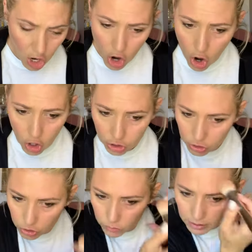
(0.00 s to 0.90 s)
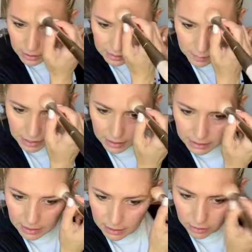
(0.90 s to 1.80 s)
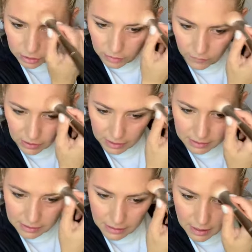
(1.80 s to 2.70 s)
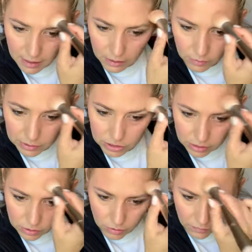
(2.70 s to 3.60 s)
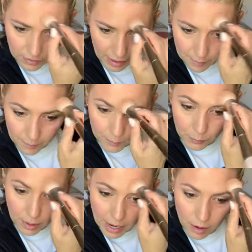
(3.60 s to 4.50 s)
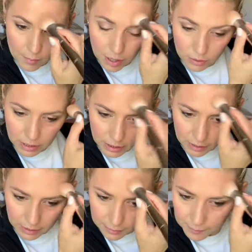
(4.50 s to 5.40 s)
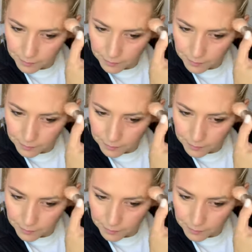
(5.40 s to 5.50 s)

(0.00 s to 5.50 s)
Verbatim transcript: All you're doing is painting on your face. Going just over that brow bone here.